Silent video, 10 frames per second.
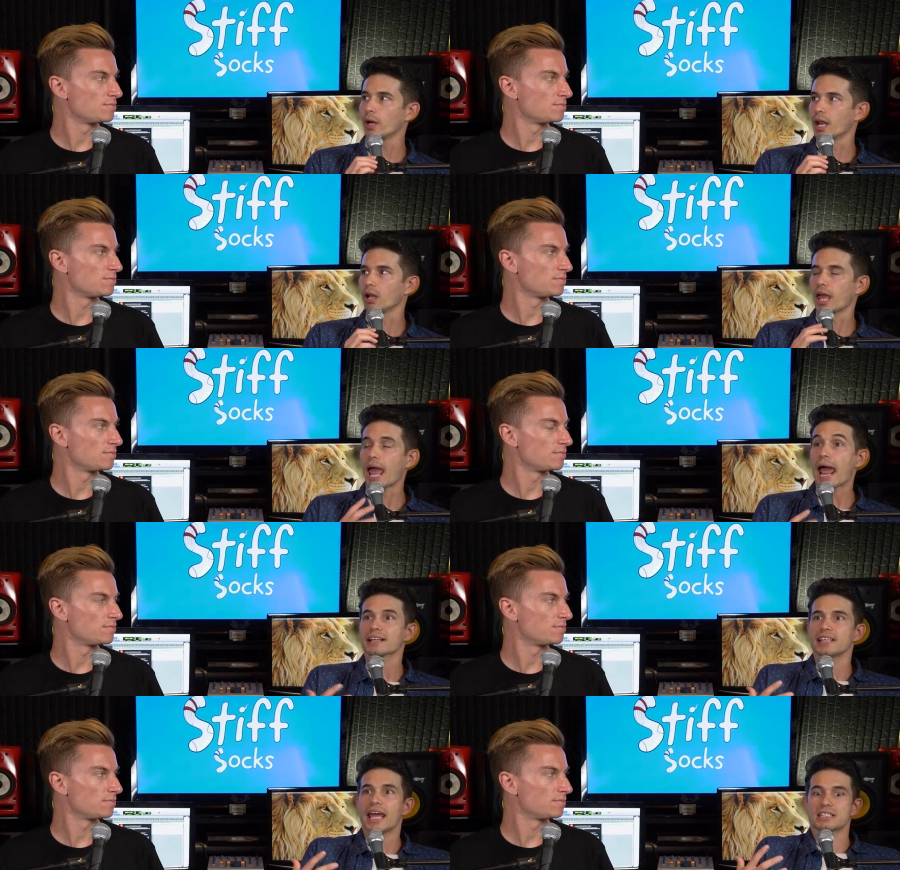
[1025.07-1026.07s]
Speaker 1: and I'll
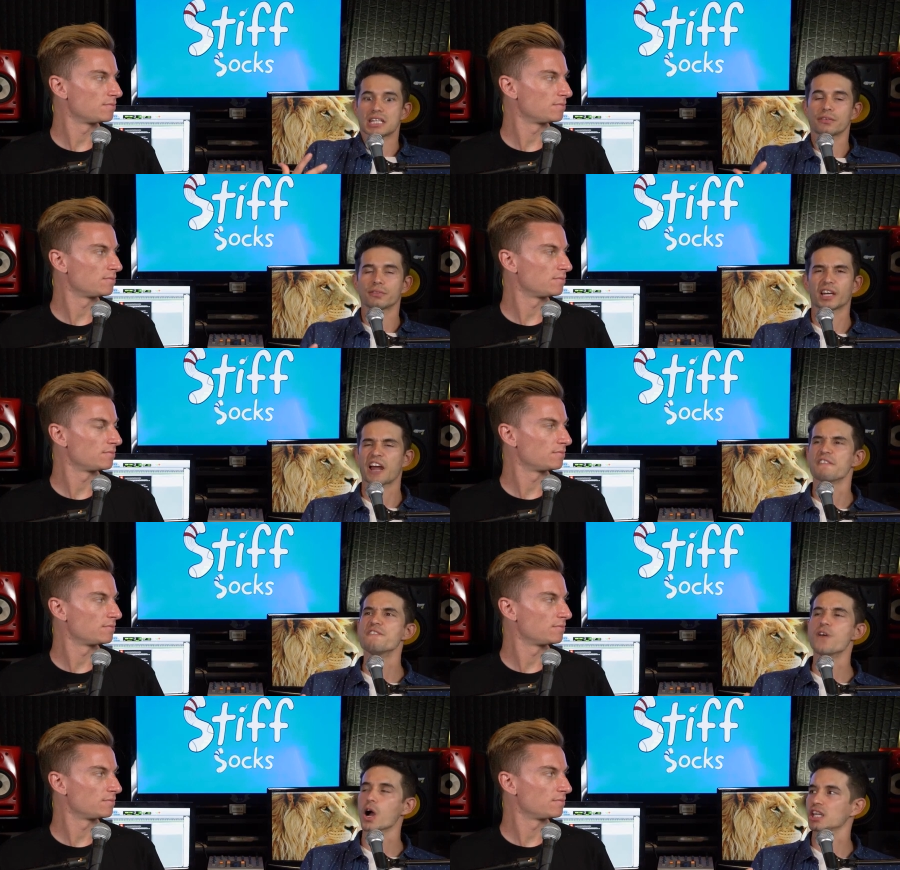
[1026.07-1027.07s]
act as if, like, I
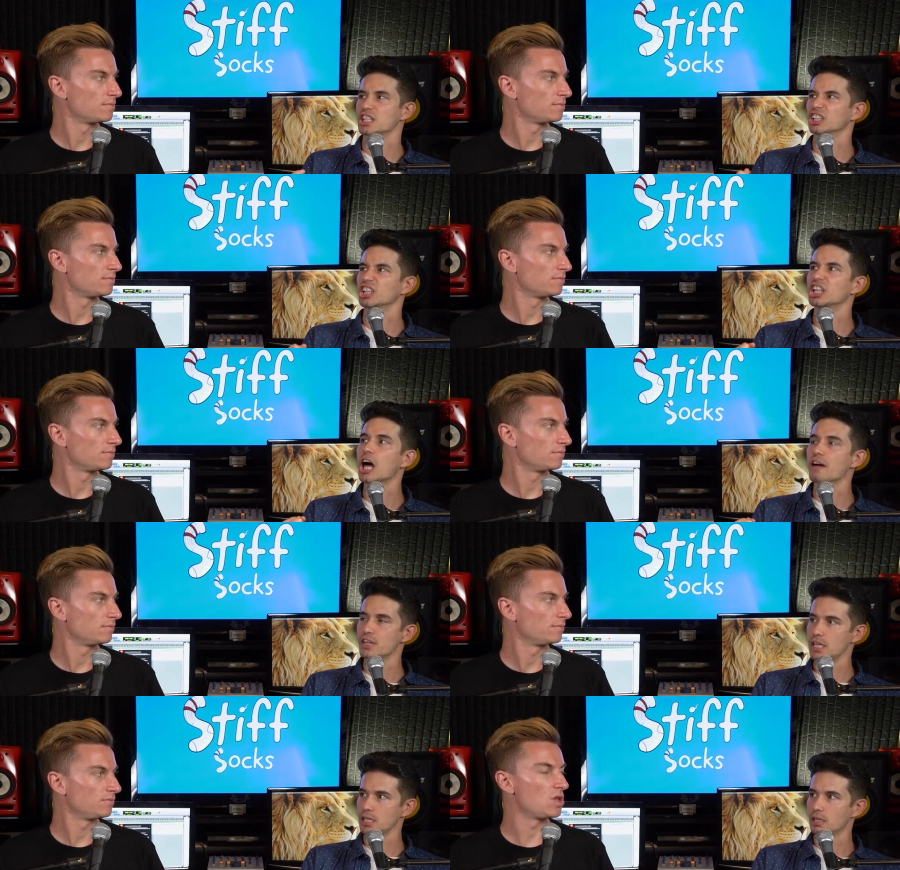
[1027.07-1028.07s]
fucking love
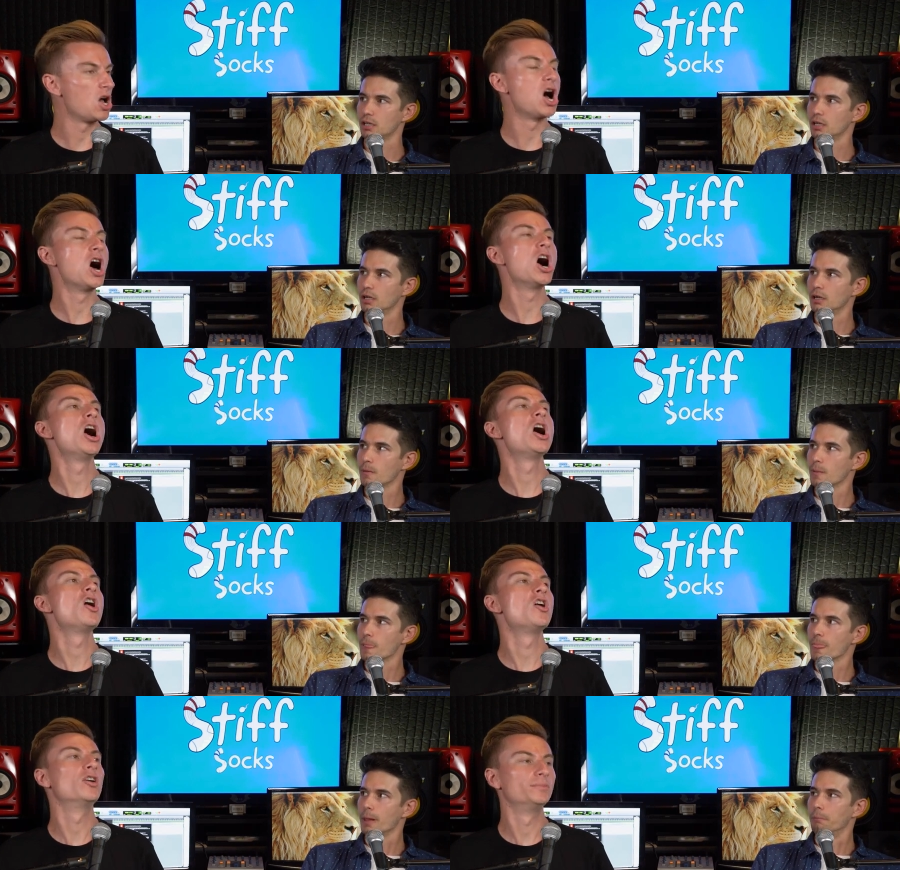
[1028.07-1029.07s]
it.
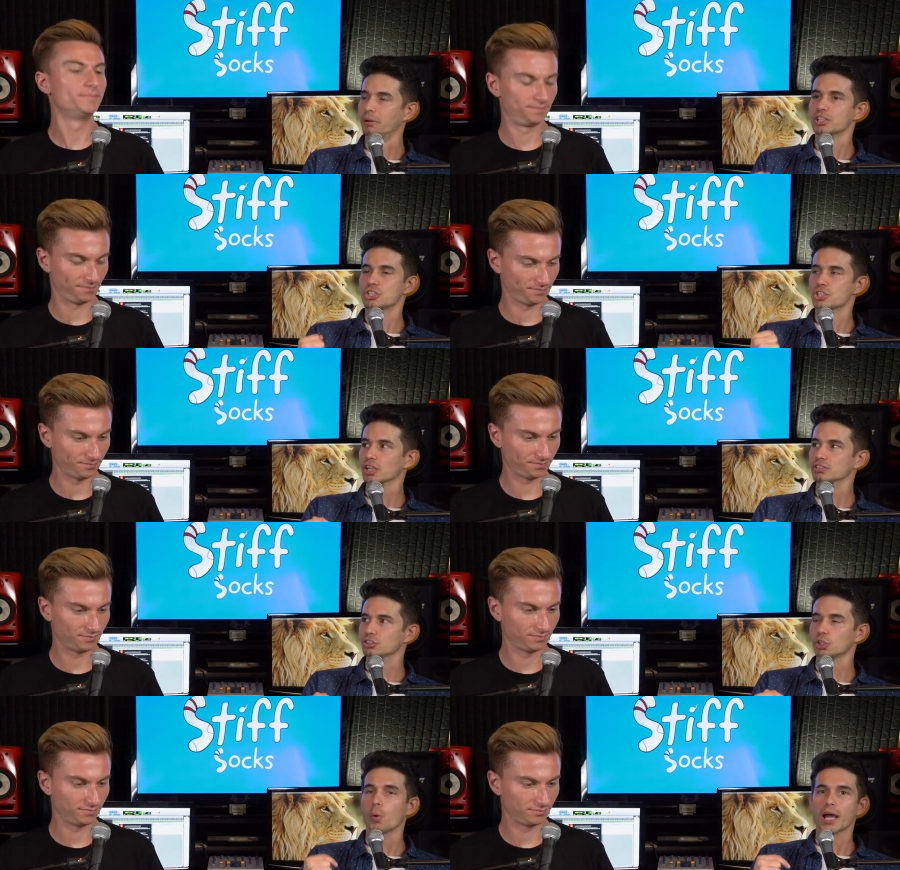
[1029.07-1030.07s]
Oh. But it's just
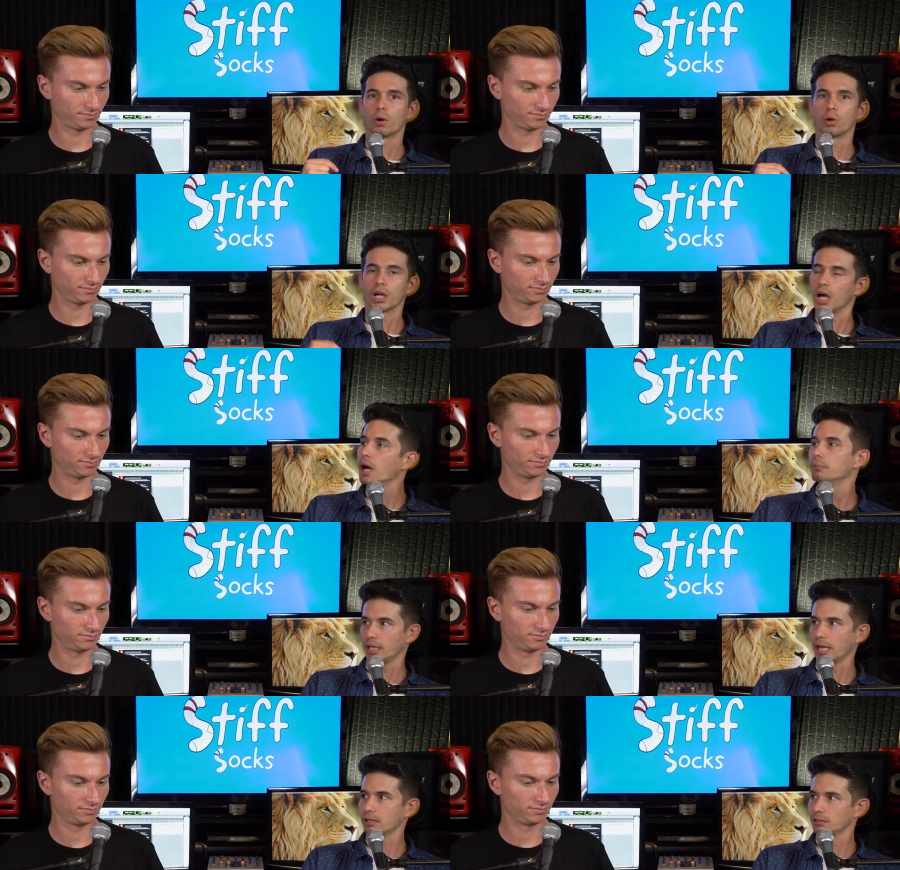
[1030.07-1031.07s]
so I don't come
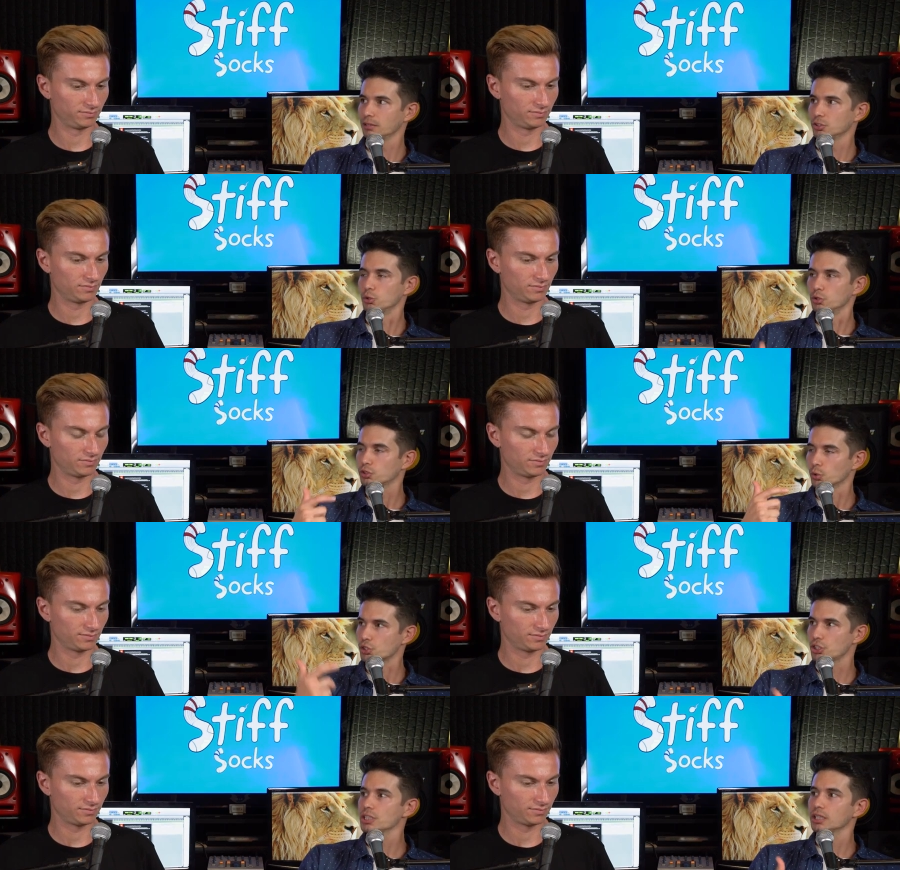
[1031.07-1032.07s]
yet. So
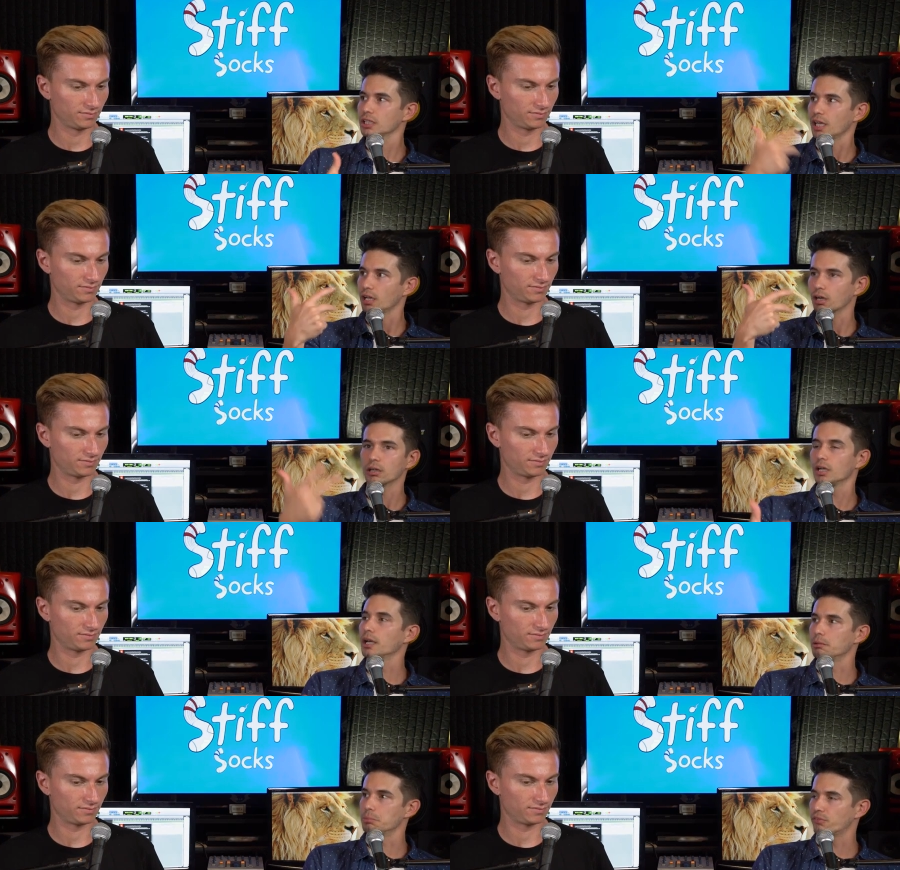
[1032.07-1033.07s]
she can get her nut
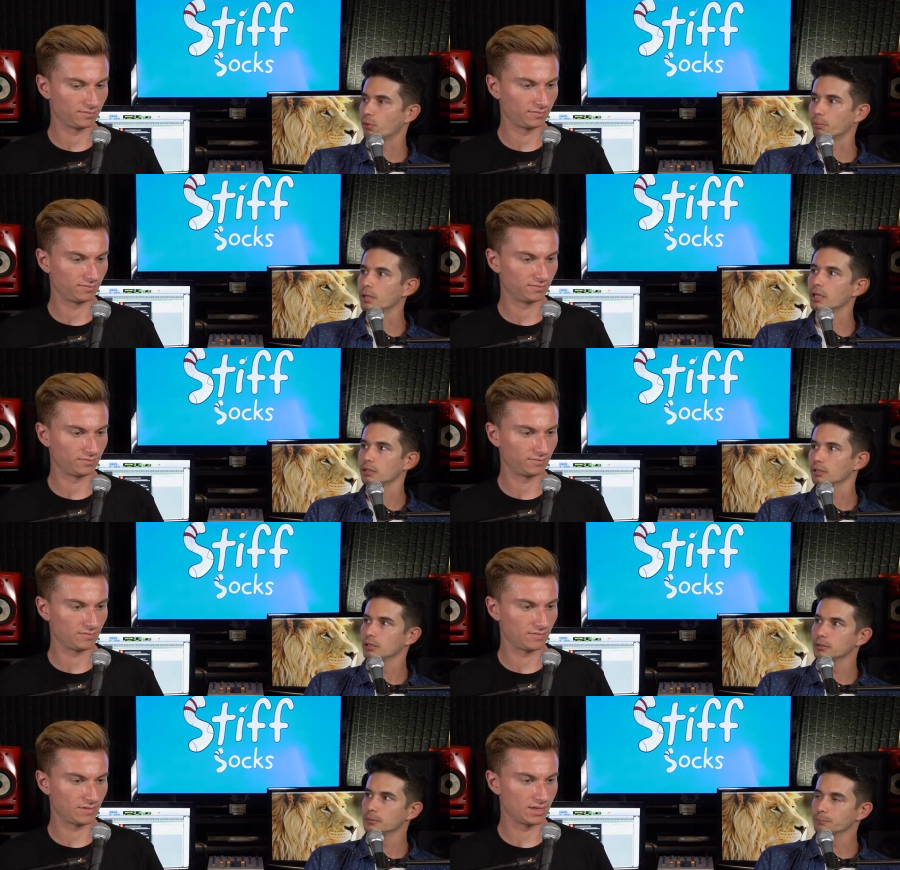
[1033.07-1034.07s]
in before me.
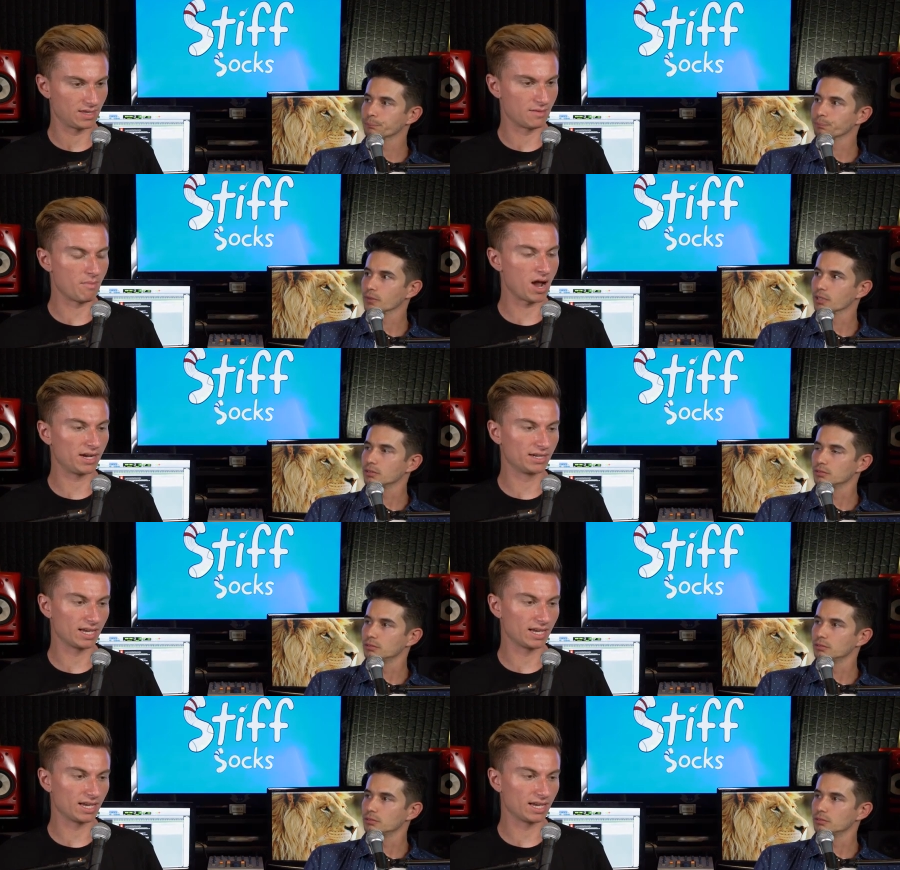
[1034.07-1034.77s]
The mind